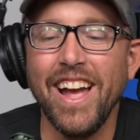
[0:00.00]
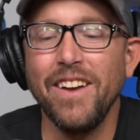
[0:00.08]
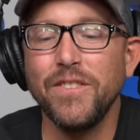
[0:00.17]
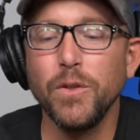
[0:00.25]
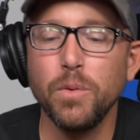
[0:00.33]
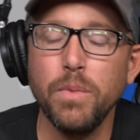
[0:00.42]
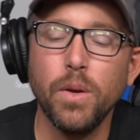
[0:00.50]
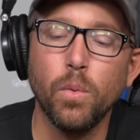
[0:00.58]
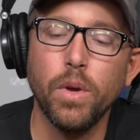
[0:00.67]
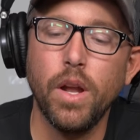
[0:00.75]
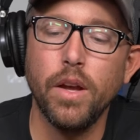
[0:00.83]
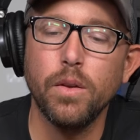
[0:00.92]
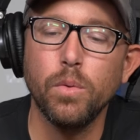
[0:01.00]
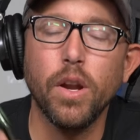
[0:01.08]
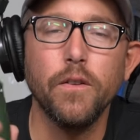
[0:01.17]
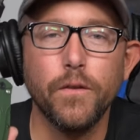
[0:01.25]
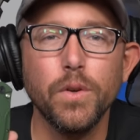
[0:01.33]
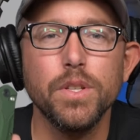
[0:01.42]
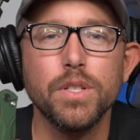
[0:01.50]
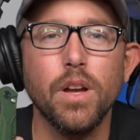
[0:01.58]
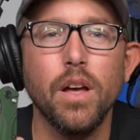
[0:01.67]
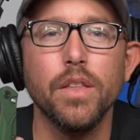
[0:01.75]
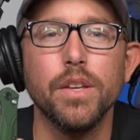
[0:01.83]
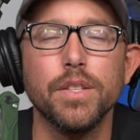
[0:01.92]
I have to admit, when I when I first
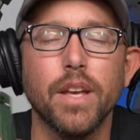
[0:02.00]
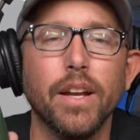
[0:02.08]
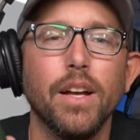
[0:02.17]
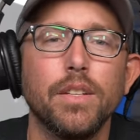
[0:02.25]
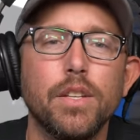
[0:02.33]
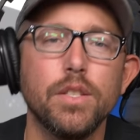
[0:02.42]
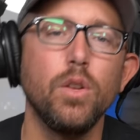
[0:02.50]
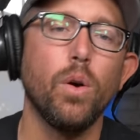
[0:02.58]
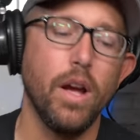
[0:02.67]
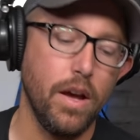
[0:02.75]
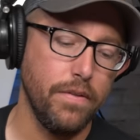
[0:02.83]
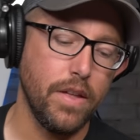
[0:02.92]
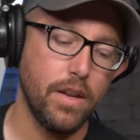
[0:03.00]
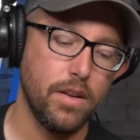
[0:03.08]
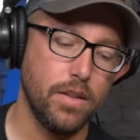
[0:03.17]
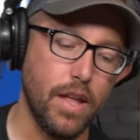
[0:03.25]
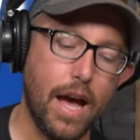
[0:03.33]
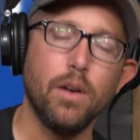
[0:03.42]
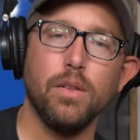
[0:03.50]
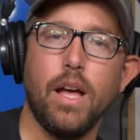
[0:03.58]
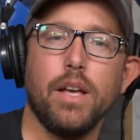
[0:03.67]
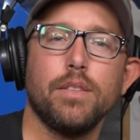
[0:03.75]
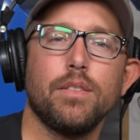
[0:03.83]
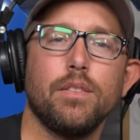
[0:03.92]
saw this, I got because you know I have that the
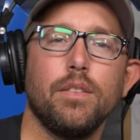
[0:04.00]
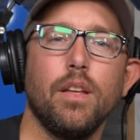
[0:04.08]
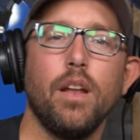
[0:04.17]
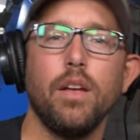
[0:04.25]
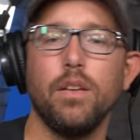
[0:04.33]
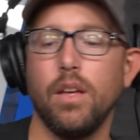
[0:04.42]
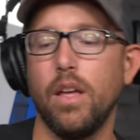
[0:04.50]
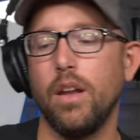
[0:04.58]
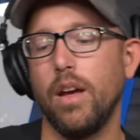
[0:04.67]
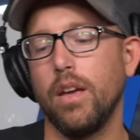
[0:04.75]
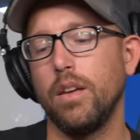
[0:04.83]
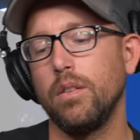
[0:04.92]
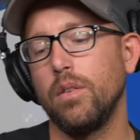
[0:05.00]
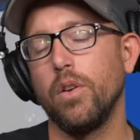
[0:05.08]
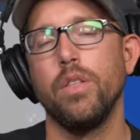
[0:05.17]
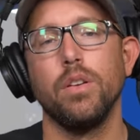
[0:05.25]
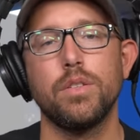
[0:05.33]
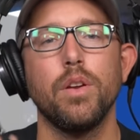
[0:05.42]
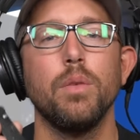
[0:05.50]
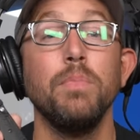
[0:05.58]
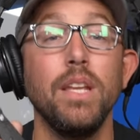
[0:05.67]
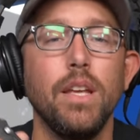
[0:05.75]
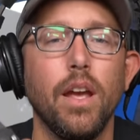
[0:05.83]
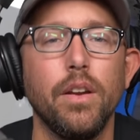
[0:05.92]
Outlast and I and I or the sorry the
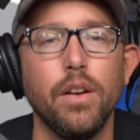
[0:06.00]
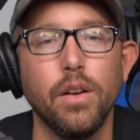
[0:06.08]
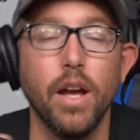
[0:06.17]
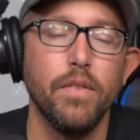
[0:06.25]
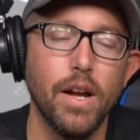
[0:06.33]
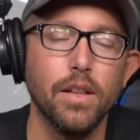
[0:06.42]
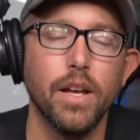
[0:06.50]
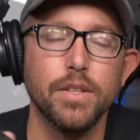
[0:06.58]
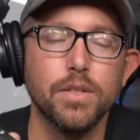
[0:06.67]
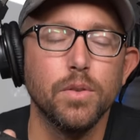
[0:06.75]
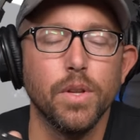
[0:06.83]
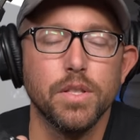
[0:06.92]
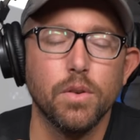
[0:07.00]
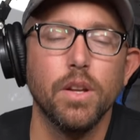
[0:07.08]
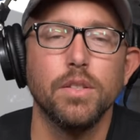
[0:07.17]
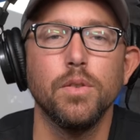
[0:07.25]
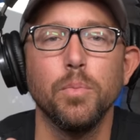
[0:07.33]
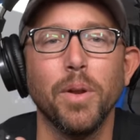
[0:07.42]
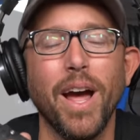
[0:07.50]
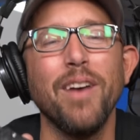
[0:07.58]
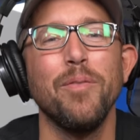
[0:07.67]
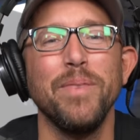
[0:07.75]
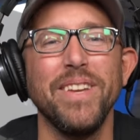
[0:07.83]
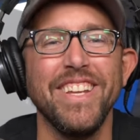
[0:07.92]
Mediator. I have an Outlast too. Yeah. That's great too. But I
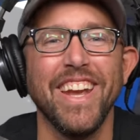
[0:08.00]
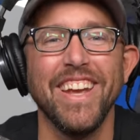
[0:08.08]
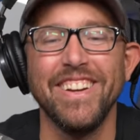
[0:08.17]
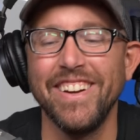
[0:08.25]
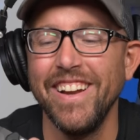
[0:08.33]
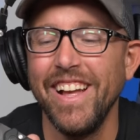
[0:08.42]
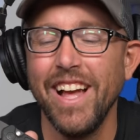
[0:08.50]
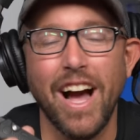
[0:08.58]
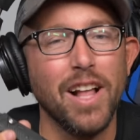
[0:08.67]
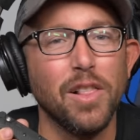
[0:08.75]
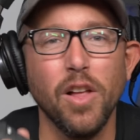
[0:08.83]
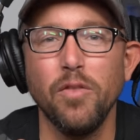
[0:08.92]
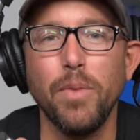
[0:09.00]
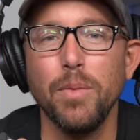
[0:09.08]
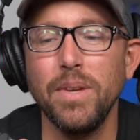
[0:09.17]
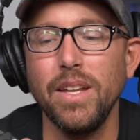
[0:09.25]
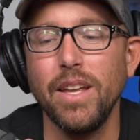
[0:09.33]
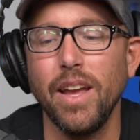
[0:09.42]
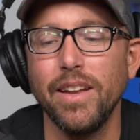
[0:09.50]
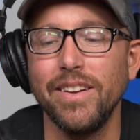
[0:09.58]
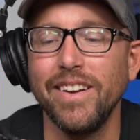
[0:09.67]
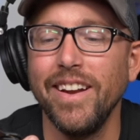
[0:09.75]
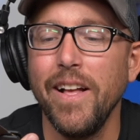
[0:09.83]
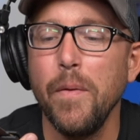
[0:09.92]
have a Mediator. I love my
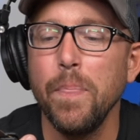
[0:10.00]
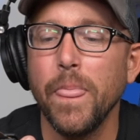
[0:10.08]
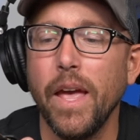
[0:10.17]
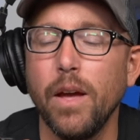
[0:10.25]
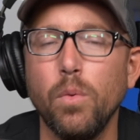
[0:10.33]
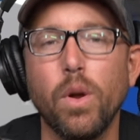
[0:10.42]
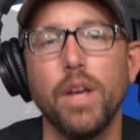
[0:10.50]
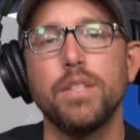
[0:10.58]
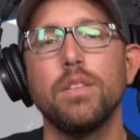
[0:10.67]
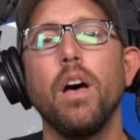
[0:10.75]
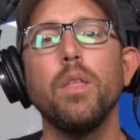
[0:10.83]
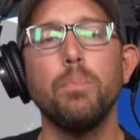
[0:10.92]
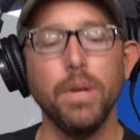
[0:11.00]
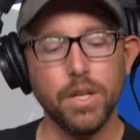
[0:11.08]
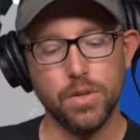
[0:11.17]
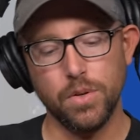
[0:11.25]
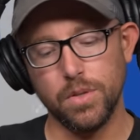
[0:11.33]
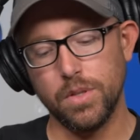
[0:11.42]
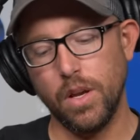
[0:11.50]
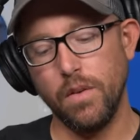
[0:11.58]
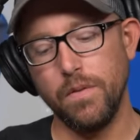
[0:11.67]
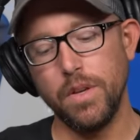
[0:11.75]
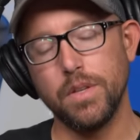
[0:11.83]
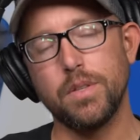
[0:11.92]
Mediator. And when I saw the pictures
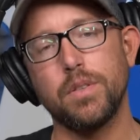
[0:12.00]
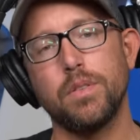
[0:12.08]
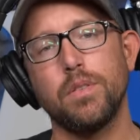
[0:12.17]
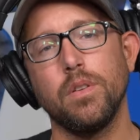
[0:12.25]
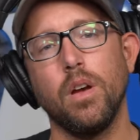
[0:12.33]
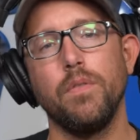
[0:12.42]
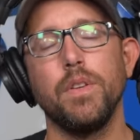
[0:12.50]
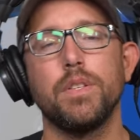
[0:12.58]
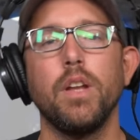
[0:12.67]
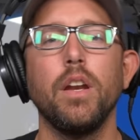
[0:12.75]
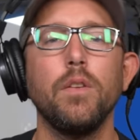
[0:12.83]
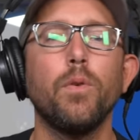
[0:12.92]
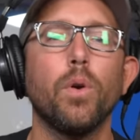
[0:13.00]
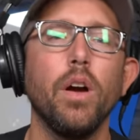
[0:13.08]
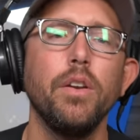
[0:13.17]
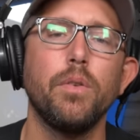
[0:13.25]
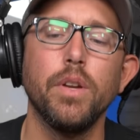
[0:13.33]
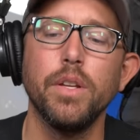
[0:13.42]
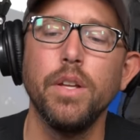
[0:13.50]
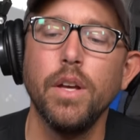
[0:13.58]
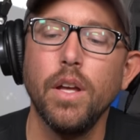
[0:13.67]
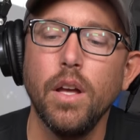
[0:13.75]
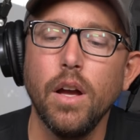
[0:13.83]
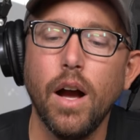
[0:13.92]
of this of this 9400,
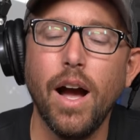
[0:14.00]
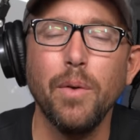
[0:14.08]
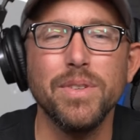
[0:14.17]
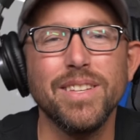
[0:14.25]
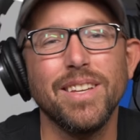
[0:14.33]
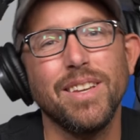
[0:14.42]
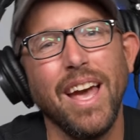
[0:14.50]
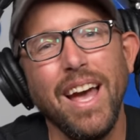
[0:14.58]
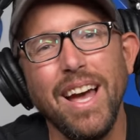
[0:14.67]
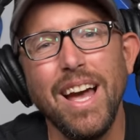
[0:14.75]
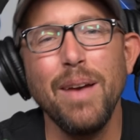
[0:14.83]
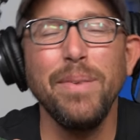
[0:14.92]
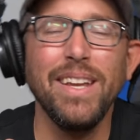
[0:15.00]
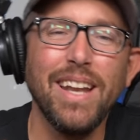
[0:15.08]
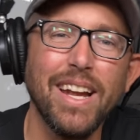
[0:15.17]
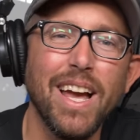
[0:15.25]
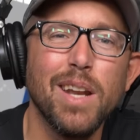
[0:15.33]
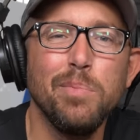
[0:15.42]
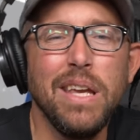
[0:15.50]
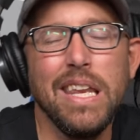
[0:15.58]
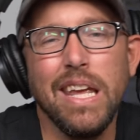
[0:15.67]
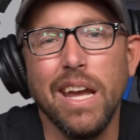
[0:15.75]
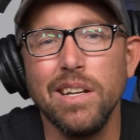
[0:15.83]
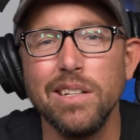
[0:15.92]
I was like, ah, I mean, I got a
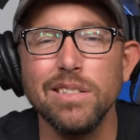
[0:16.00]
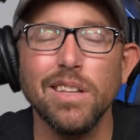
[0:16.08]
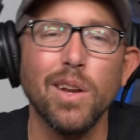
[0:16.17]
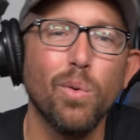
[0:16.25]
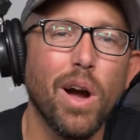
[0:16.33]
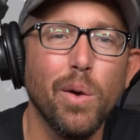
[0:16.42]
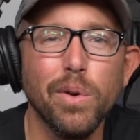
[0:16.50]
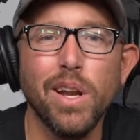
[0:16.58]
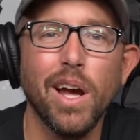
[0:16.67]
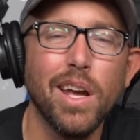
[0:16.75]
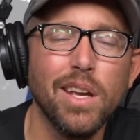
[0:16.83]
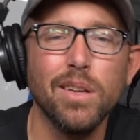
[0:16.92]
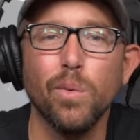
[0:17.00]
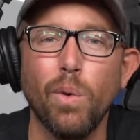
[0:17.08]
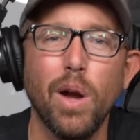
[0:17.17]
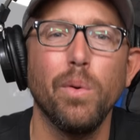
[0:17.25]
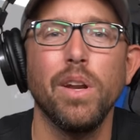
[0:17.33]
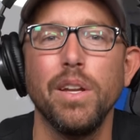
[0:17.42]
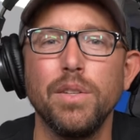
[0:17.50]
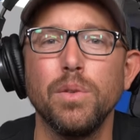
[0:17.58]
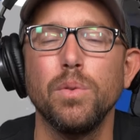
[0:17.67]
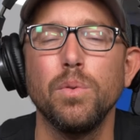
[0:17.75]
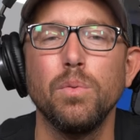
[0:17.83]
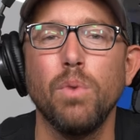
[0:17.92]
Mediator. Like, why would I why would I
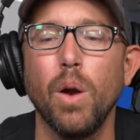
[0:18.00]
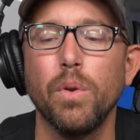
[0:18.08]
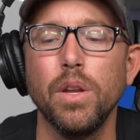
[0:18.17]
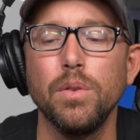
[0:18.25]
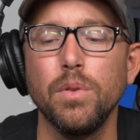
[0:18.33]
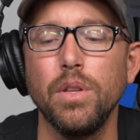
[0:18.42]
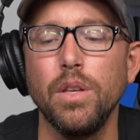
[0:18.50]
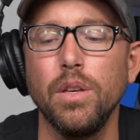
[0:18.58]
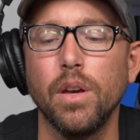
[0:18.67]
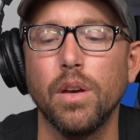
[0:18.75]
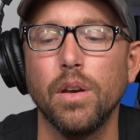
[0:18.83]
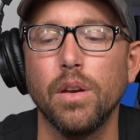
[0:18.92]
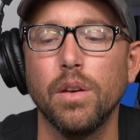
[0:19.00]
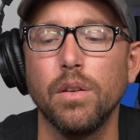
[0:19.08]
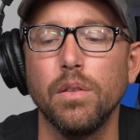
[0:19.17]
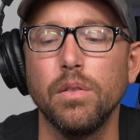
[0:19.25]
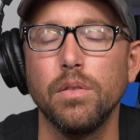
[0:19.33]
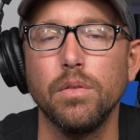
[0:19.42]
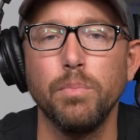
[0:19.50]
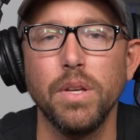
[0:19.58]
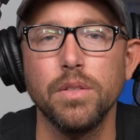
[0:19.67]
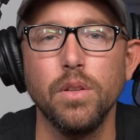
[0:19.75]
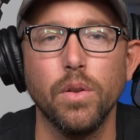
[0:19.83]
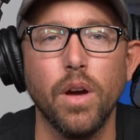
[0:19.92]
do why would I do the uh,
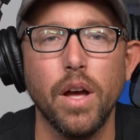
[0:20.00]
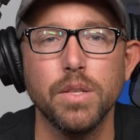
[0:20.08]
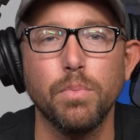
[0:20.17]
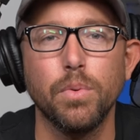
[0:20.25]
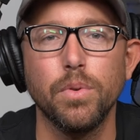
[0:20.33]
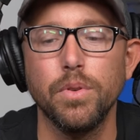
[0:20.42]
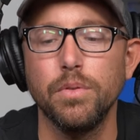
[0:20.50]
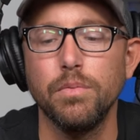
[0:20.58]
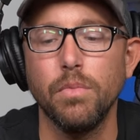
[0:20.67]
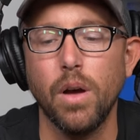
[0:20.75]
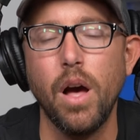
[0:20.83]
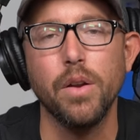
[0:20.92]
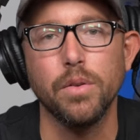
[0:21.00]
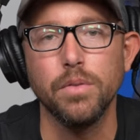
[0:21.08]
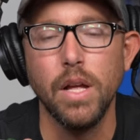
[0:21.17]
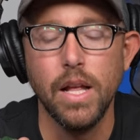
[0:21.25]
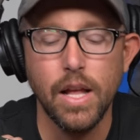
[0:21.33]
you know the Osborne Auto?